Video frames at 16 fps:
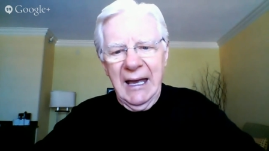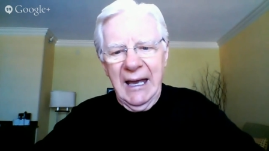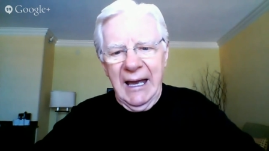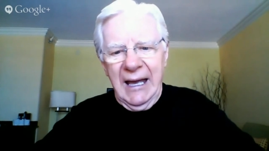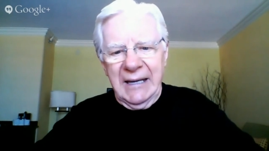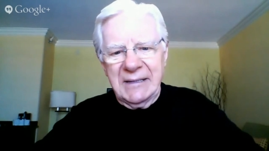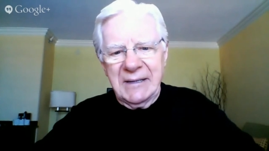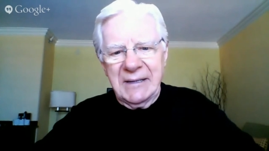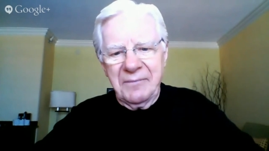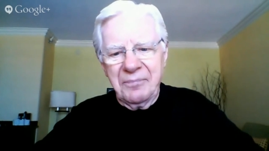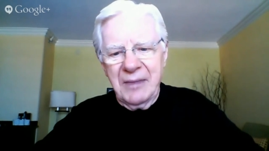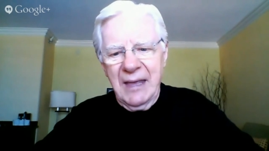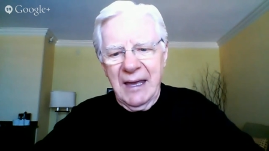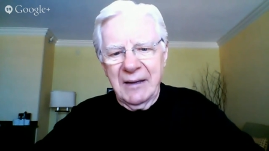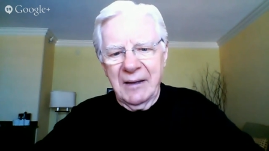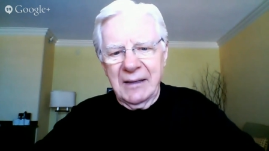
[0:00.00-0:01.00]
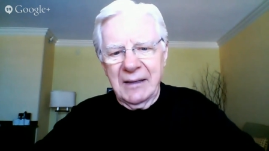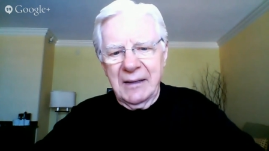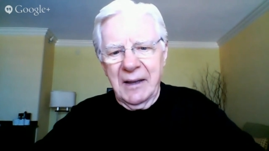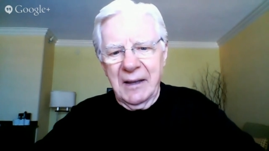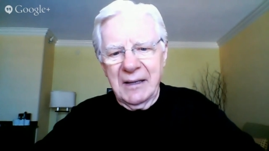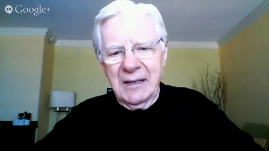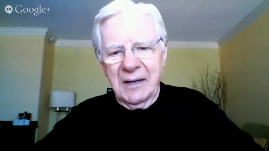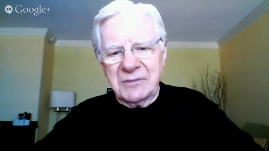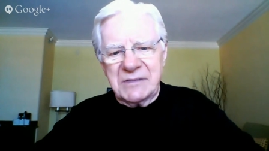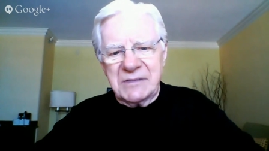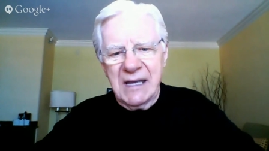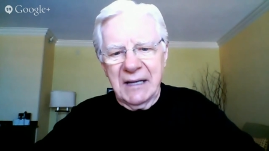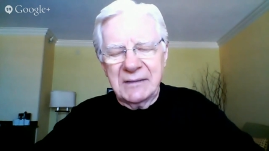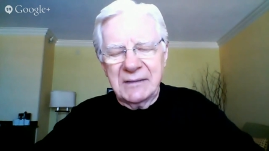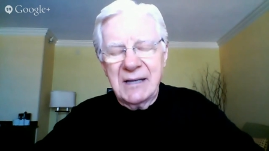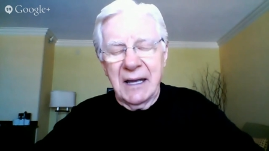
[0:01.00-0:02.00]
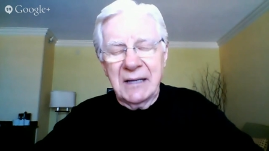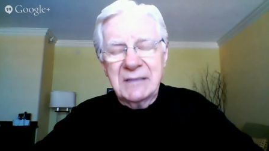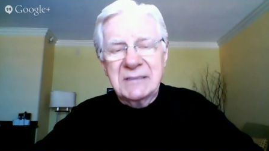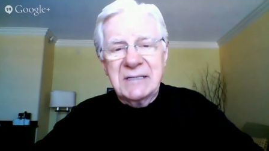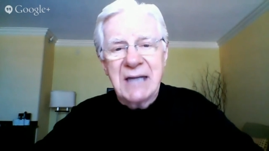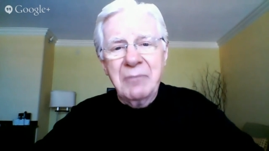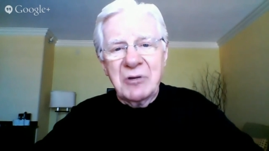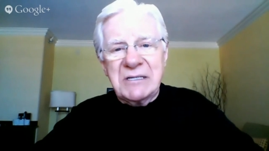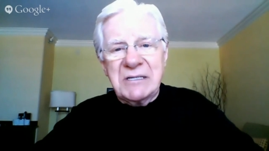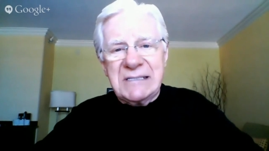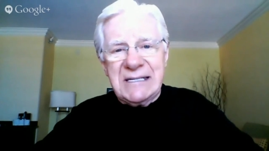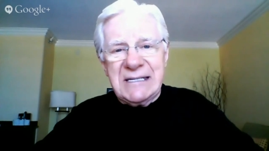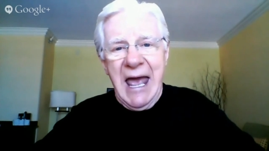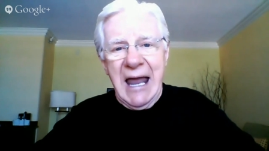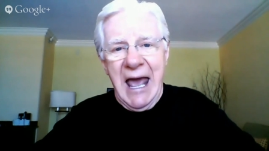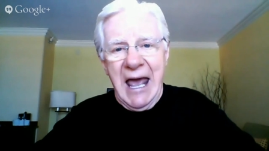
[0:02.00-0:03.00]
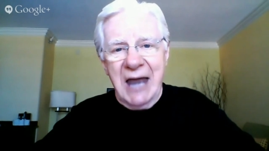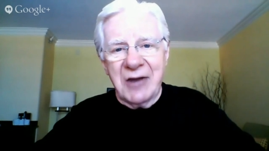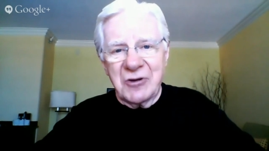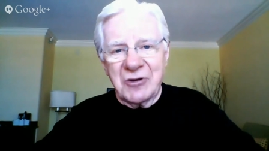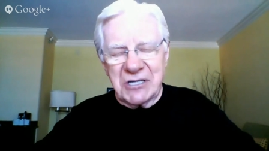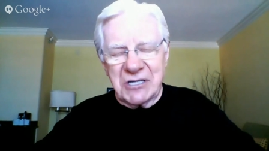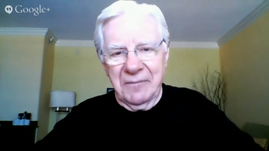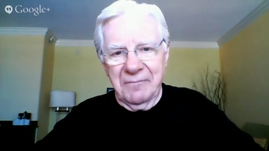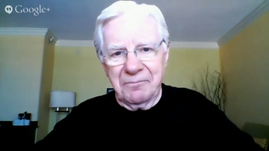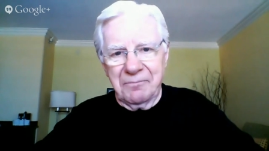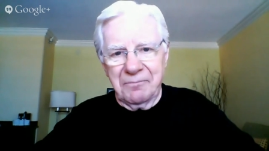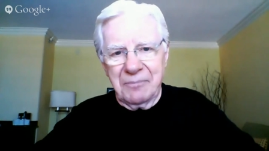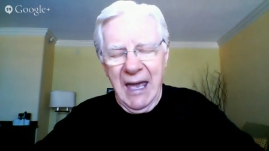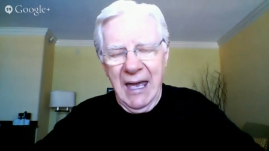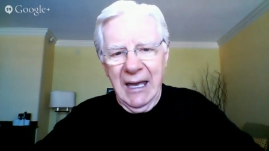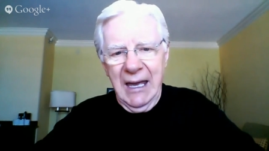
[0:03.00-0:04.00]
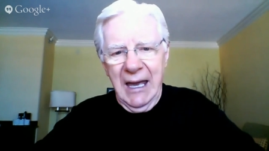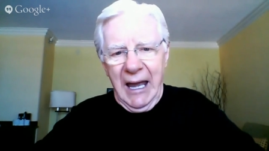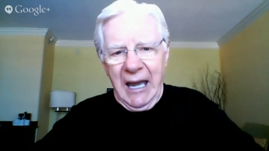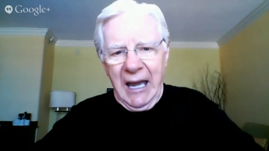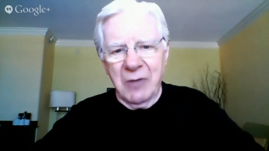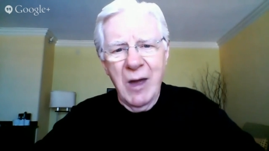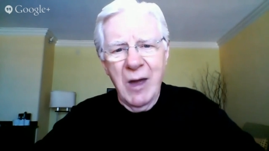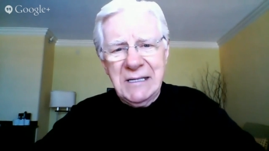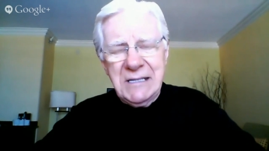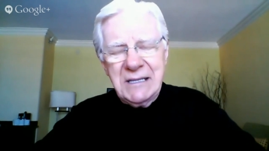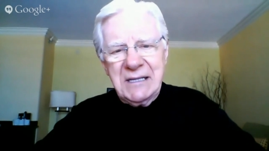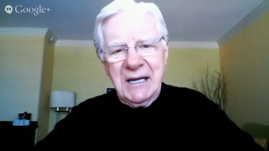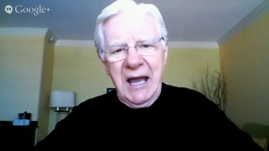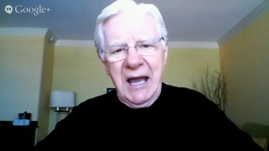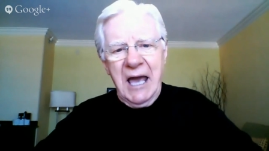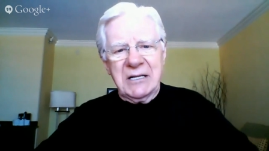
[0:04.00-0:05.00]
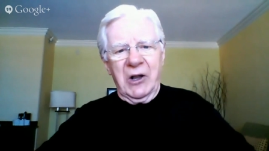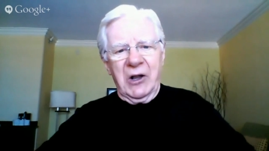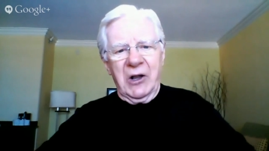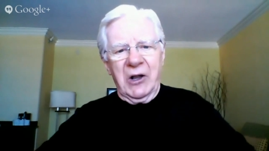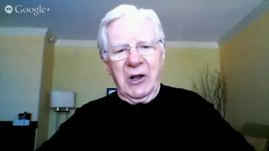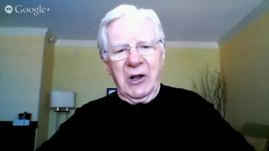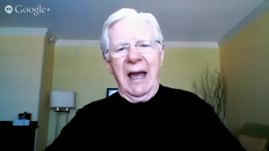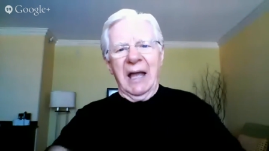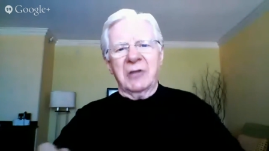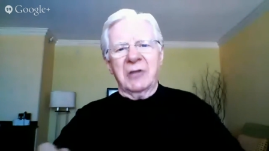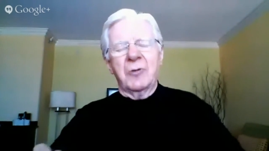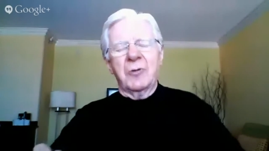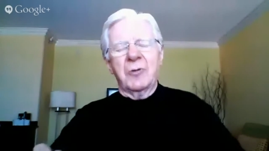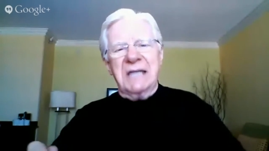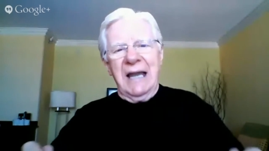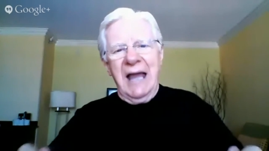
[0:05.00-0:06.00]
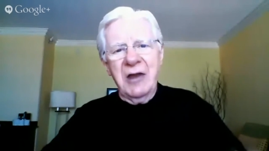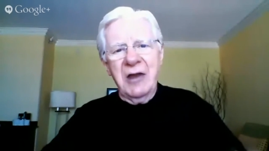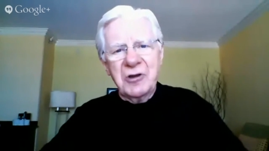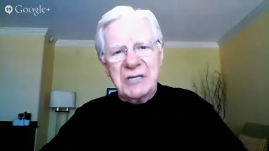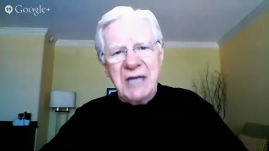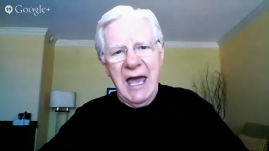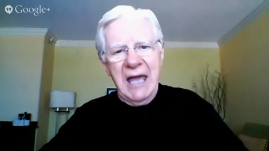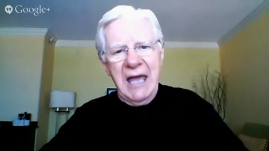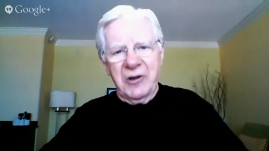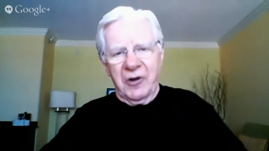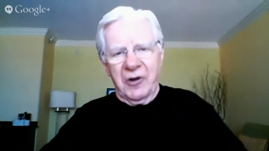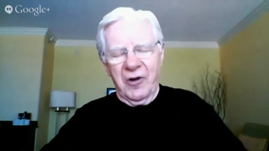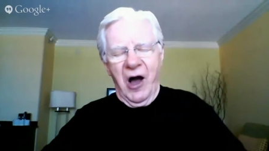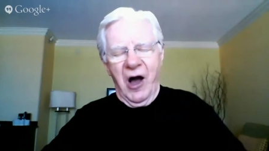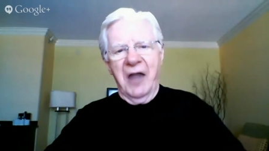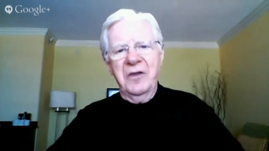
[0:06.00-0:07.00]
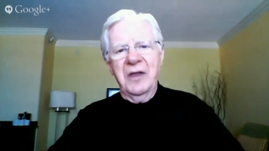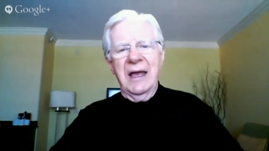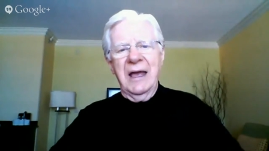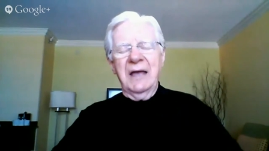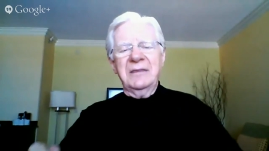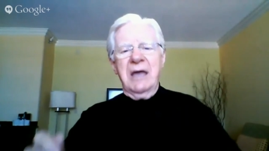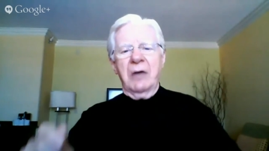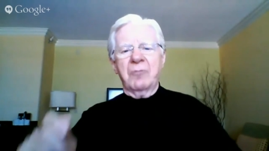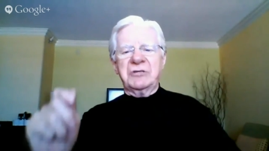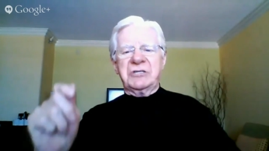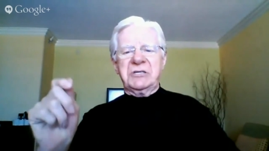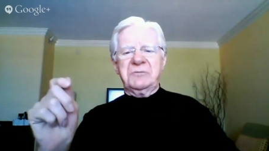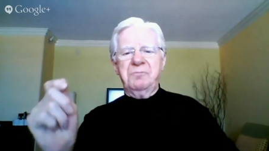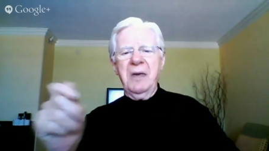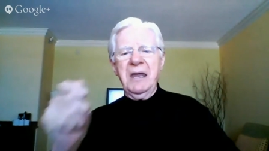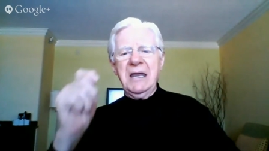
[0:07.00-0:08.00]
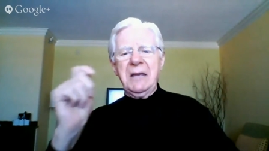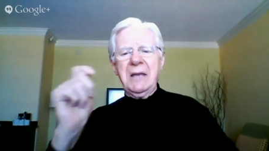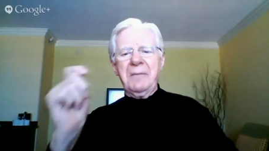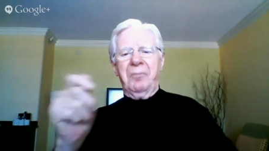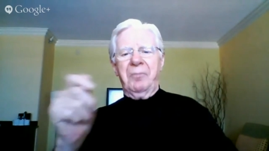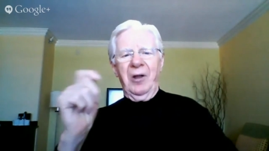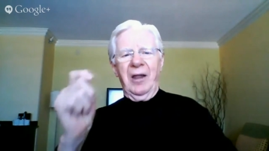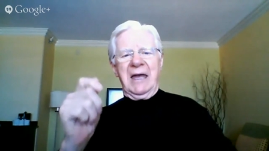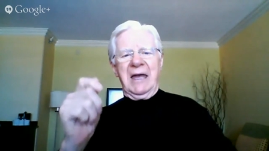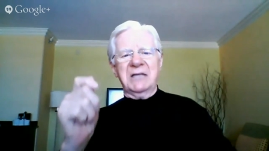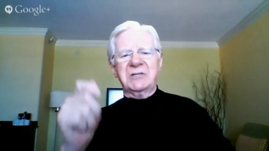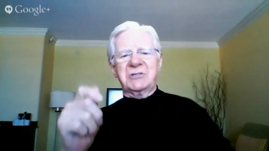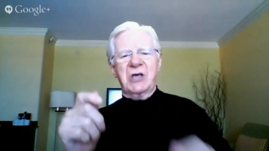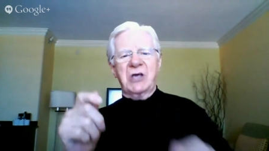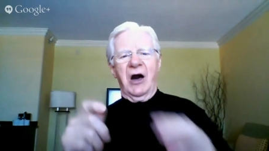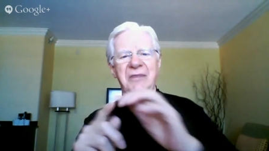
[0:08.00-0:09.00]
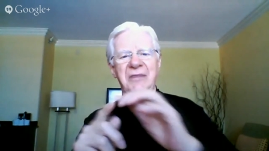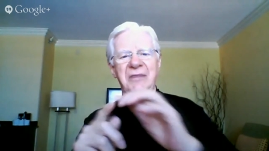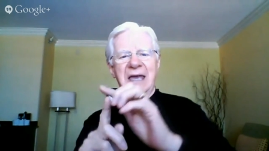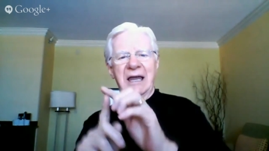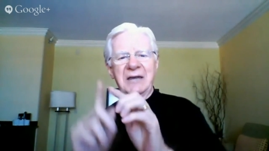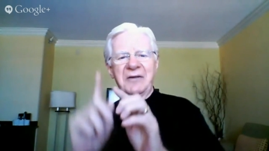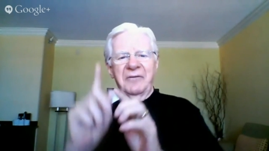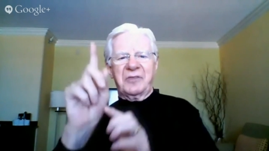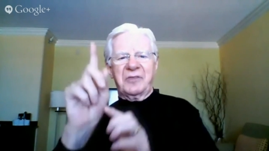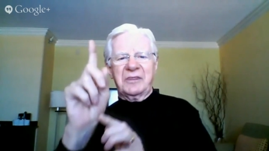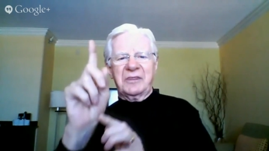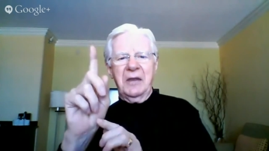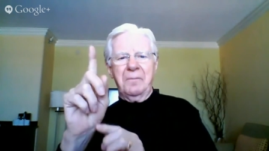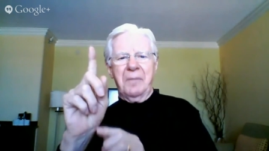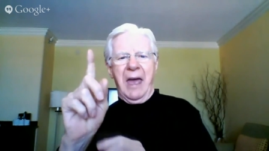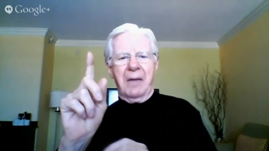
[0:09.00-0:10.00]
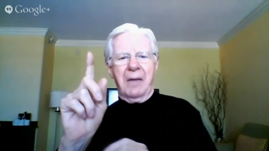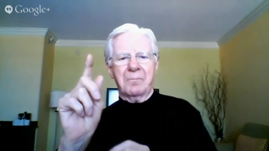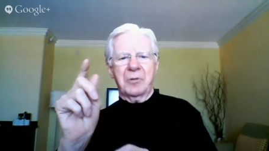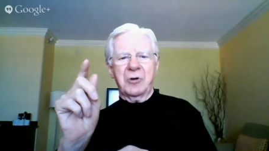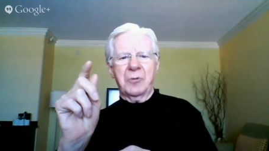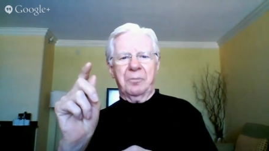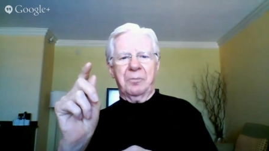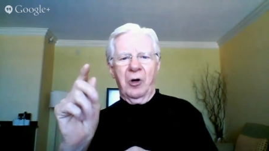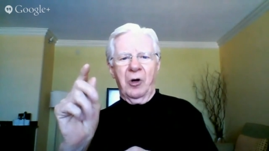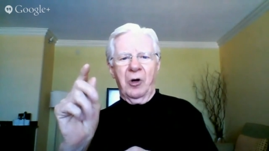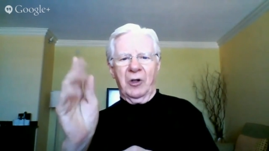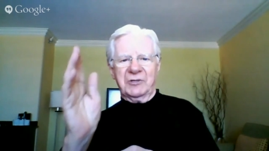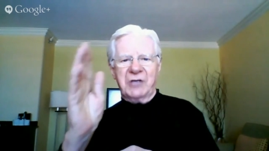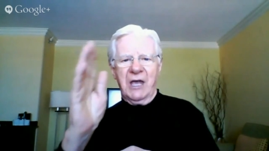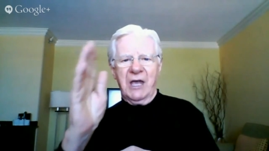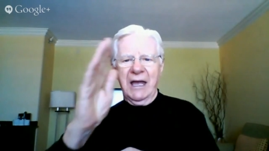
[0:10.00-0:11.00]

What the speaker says: And his name was Stan Anderson. And he went to the nightclub, and there was an entertainer on that was spinning plates on the end of thin bamboo poles.